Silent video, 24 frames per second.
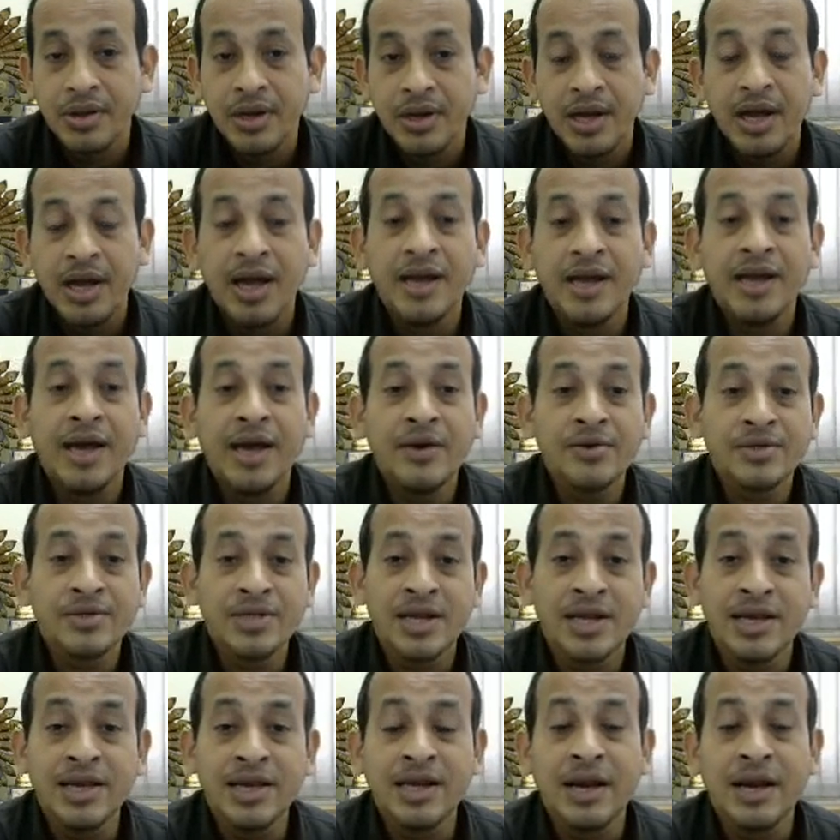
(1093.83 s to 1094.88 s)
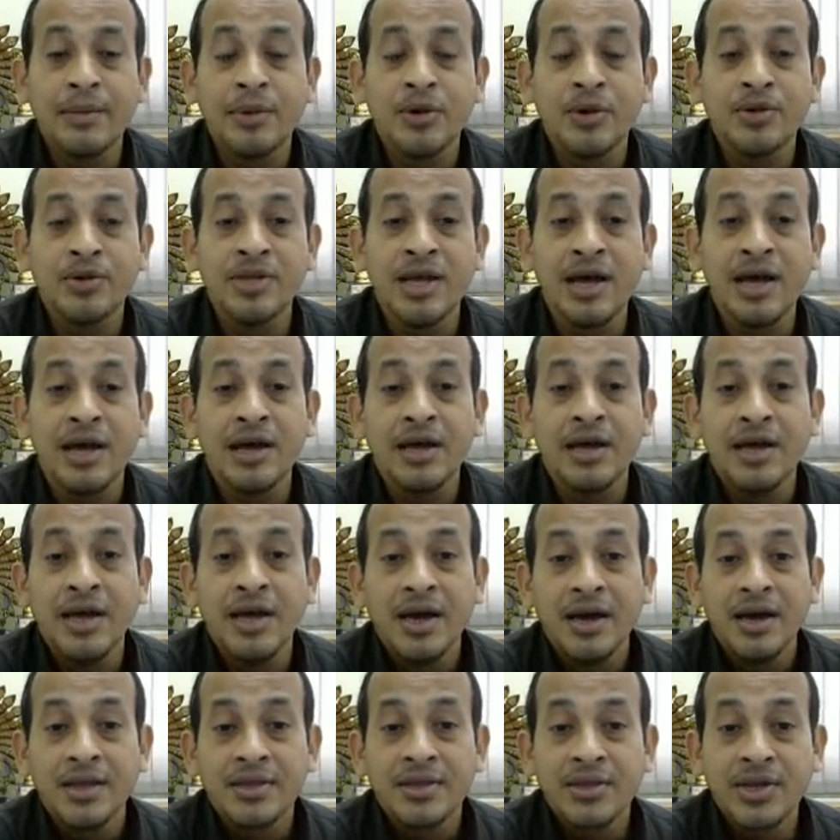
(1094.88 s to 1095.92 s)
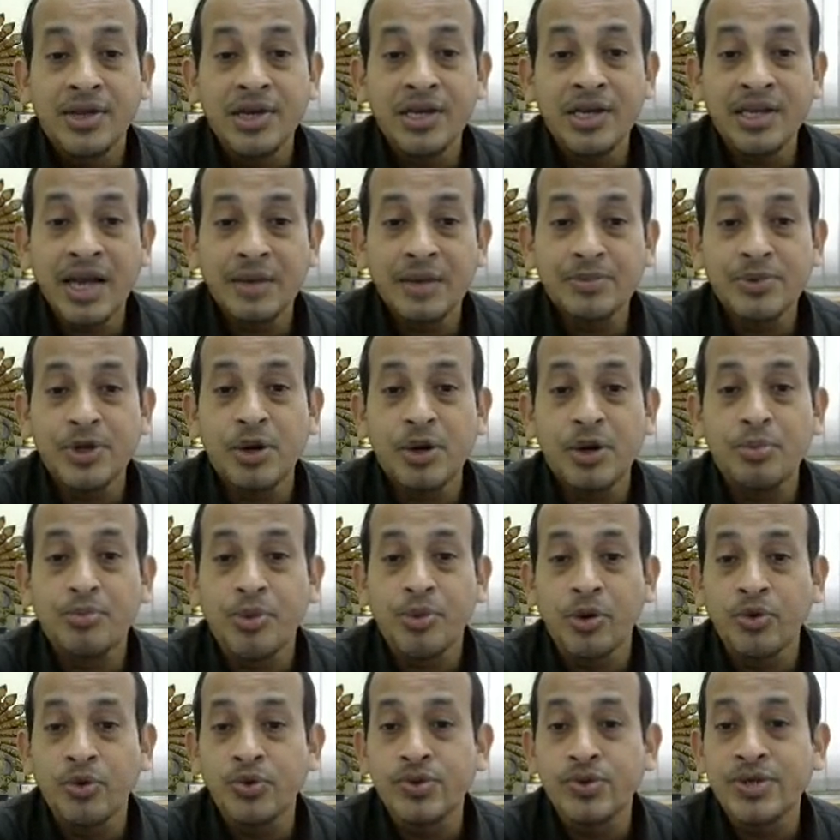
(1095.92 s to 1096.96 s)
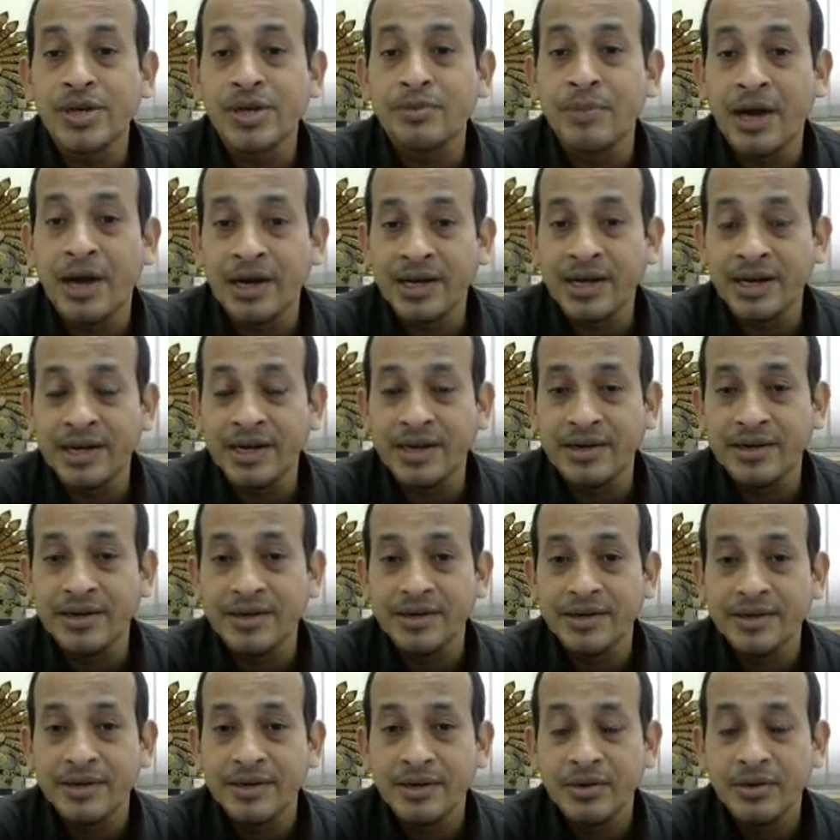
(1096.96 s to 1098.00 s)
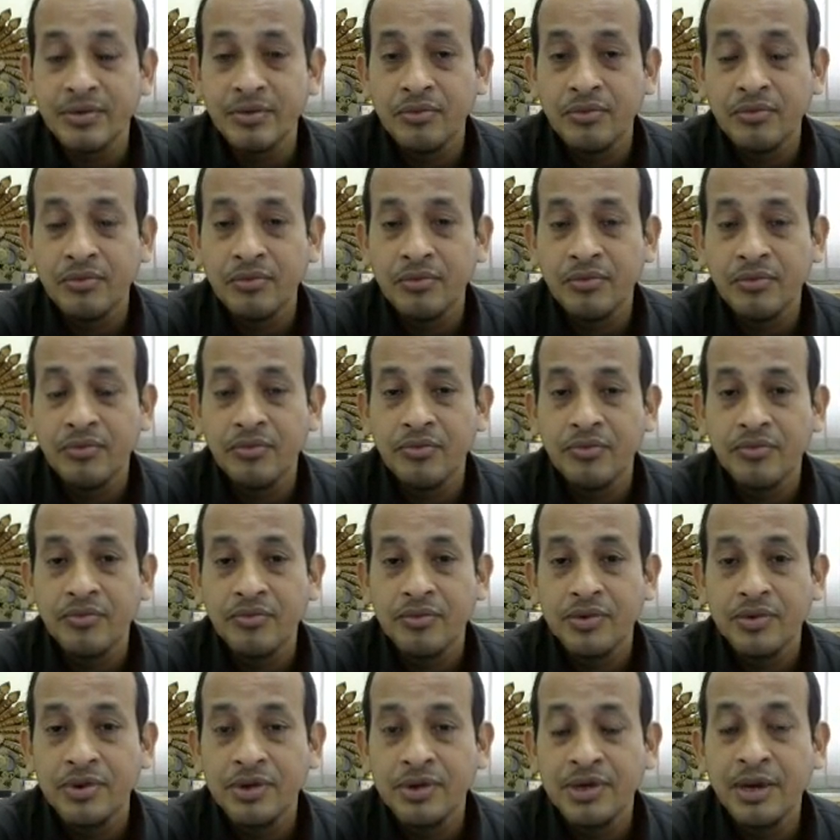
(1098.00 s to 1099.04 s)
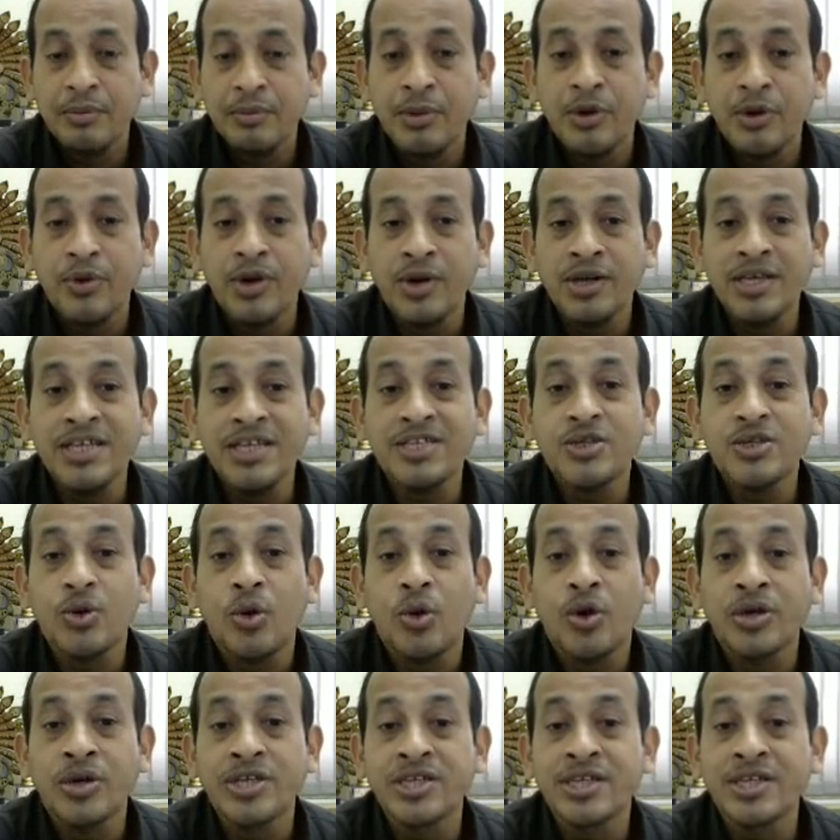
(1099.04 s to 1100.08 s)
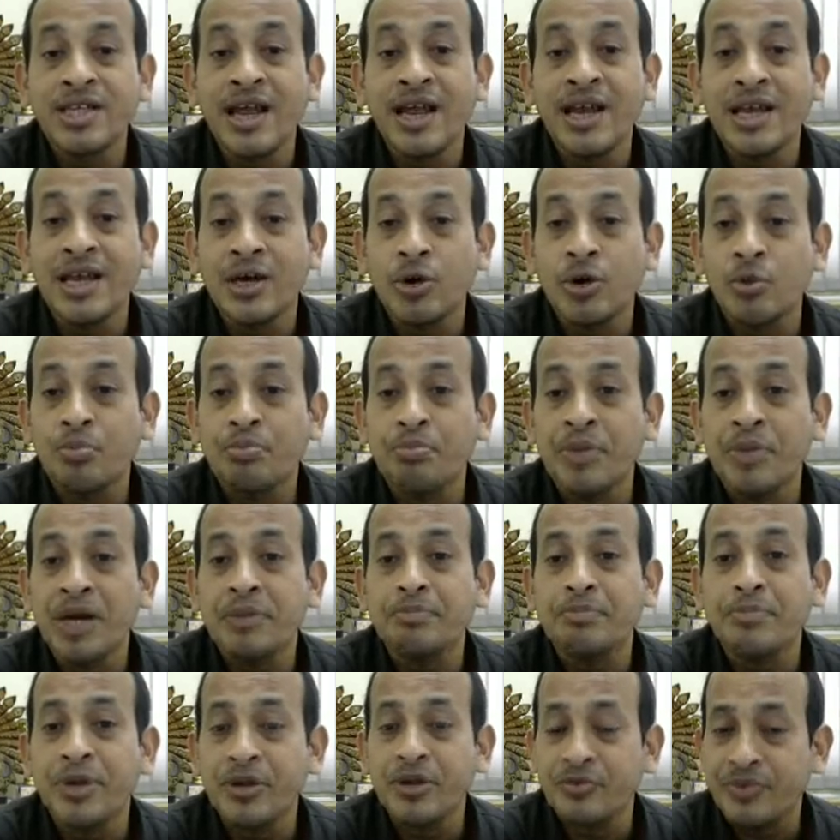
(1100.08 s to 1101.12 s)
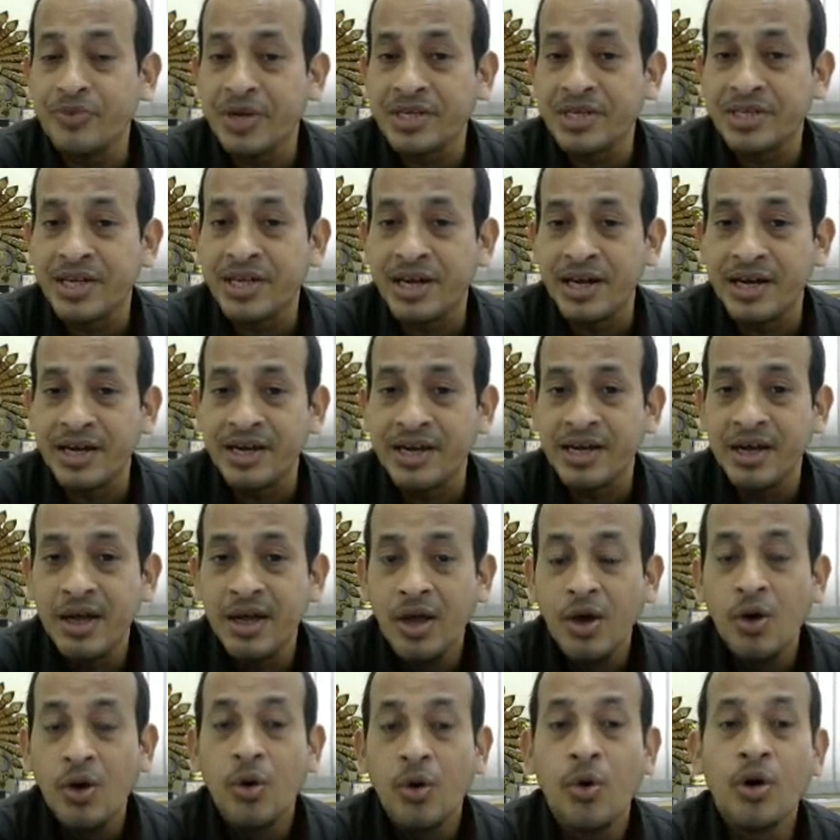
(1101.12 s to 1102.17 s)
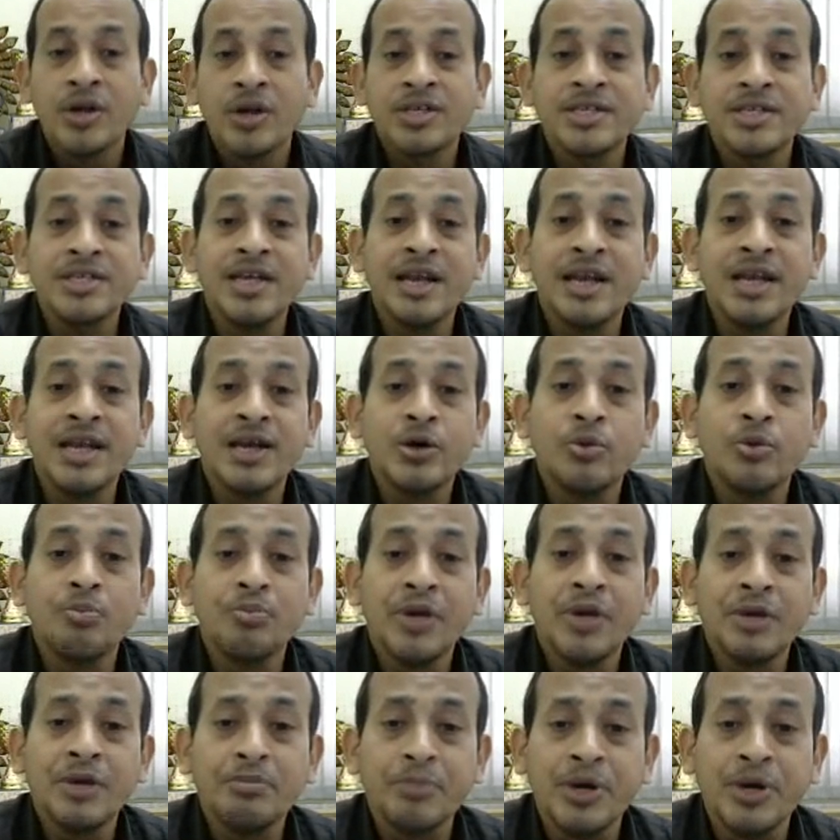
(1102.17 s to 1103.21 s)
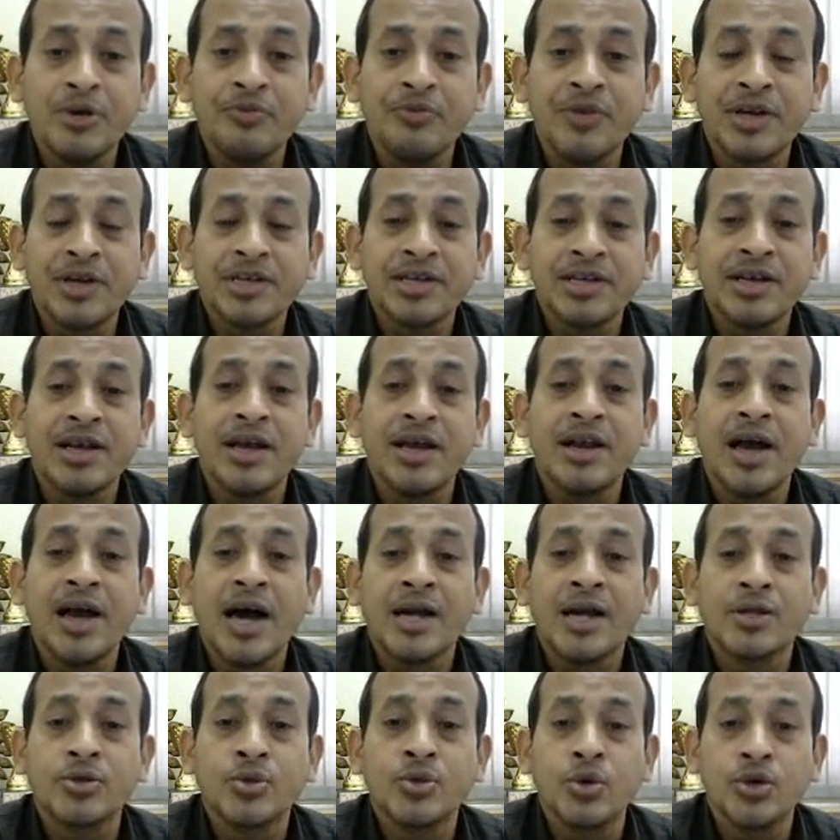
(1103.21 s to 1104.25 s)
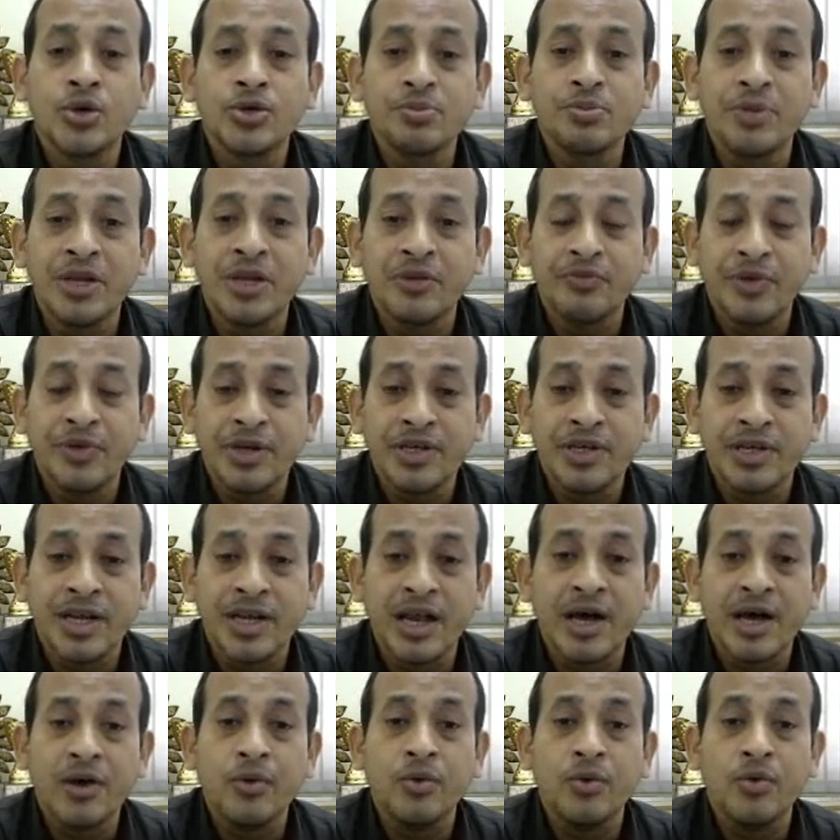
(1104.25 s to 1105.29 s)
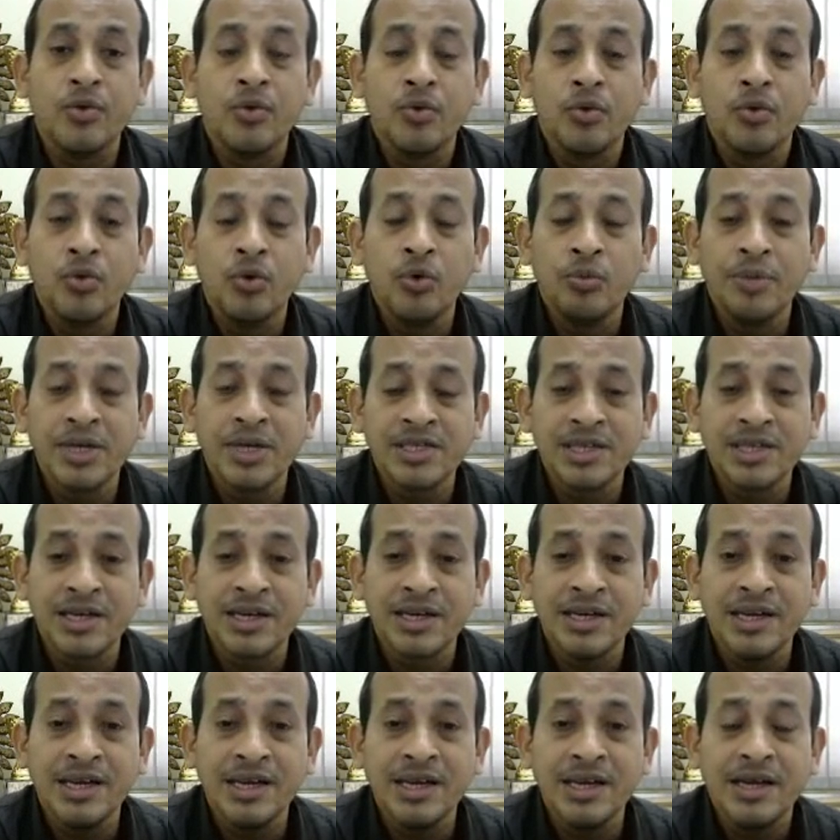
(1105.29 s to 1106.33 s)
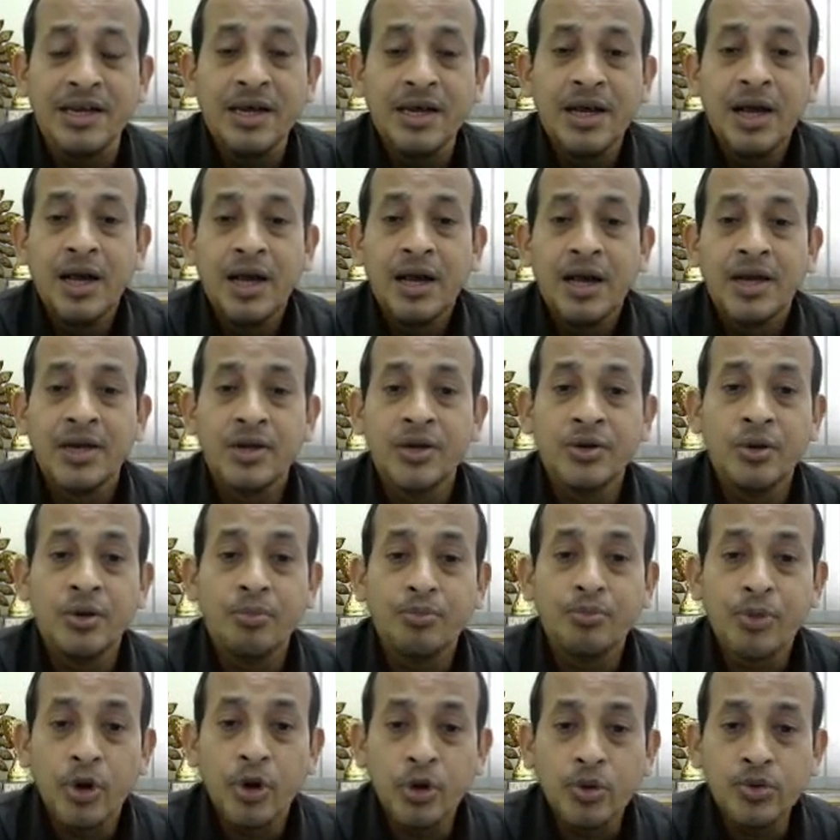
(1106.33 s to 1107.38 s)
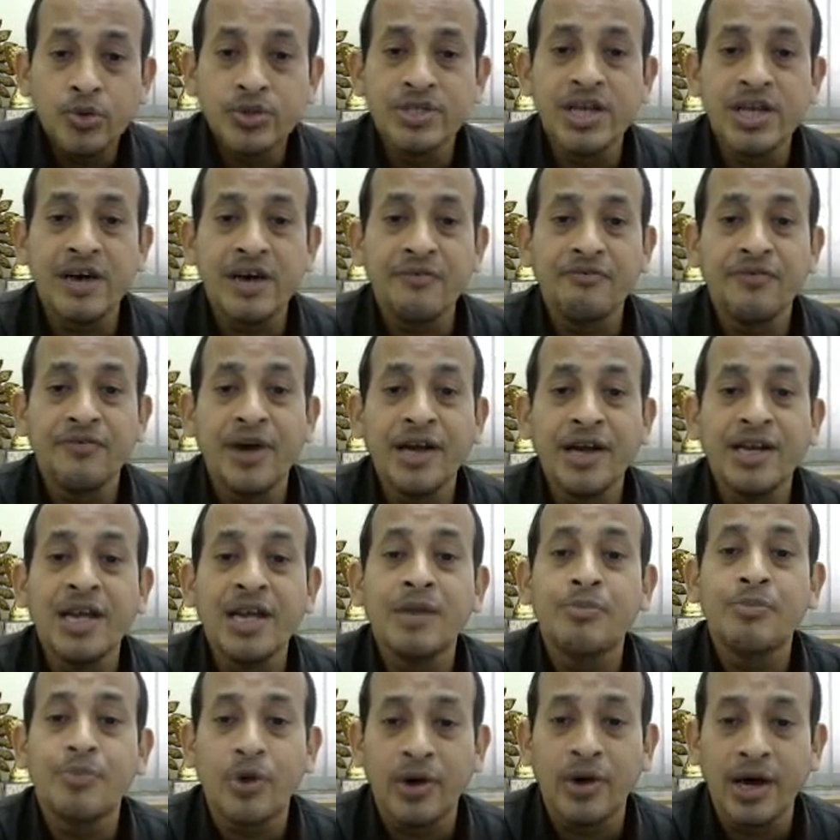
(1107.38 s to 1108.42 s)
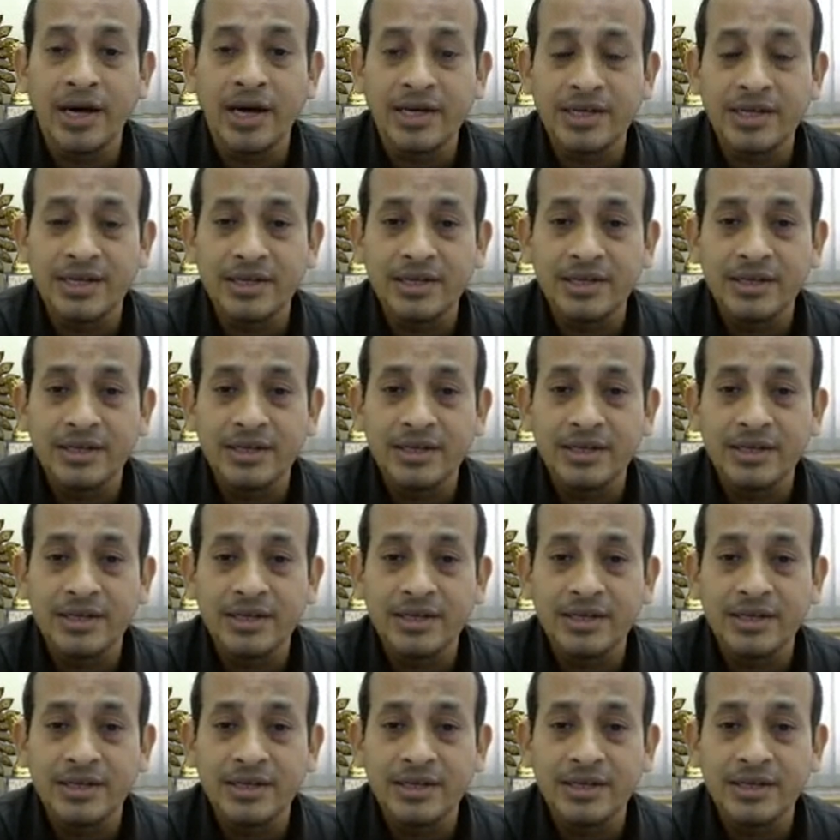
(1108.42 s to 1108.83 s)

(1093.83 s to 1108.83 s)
And I was telling about the three types of producer market. Number one is original equipment manufacturer. Original equipment manufacturer are those manufacturers who basically produce the final product,